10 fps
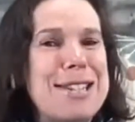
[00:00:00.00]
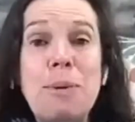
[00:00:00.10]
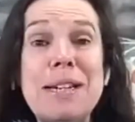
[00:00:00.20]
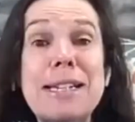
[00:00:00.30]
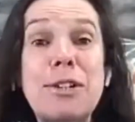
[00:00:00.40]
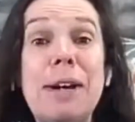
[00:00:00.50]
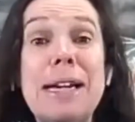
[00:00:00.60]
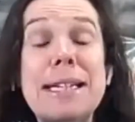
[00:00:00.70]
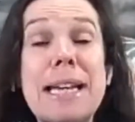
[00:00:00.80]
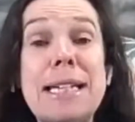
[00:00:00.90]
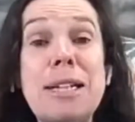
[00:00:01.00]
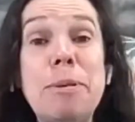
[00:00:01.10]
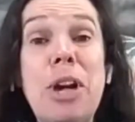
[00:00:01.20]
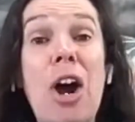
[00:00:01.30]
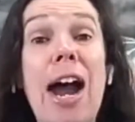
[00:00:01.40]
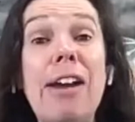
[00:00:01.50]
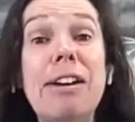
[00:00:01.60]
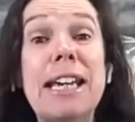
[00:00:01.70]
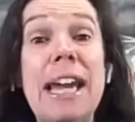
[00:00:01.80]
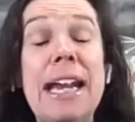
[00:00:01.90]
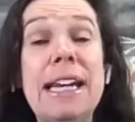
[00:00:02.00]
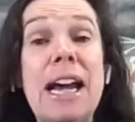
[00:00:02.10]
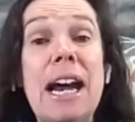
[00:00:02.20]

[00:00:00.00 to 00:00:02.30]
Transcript: So once the grass gets a little bit higher again,